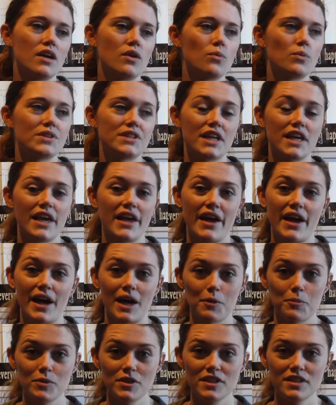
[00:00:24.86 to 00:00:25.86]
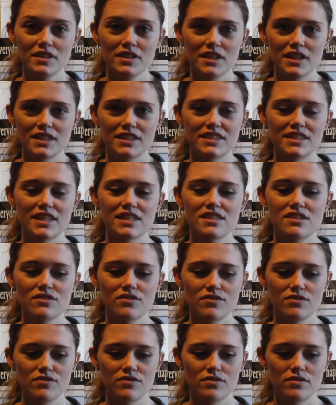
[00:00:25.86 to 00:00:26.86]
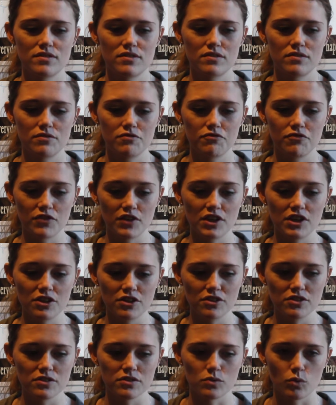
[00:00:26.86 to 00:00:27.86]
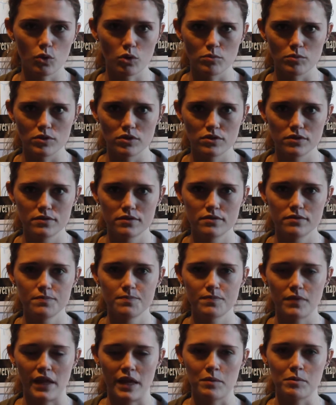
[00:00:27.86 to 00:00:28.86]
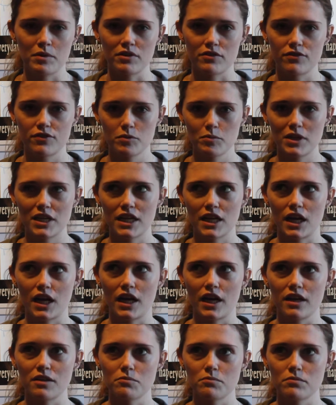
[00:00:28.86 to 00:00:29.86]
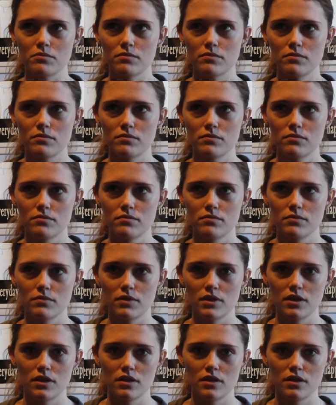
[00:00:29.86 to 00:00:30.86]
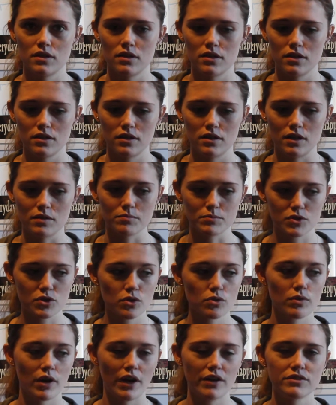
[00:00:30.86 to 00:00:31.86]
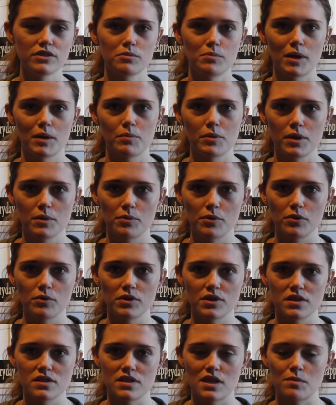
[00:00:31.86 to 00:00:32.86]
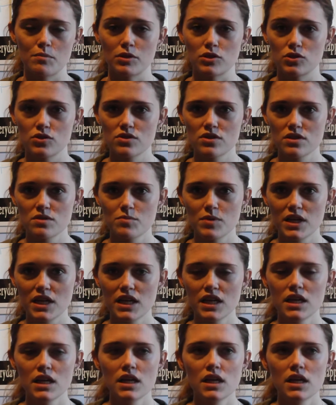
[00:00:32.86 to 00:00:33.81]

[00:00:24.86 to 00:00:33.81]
when they happen, it doesn't feel normal. I mean, for me, I'm surrounded by people with the same issues as me,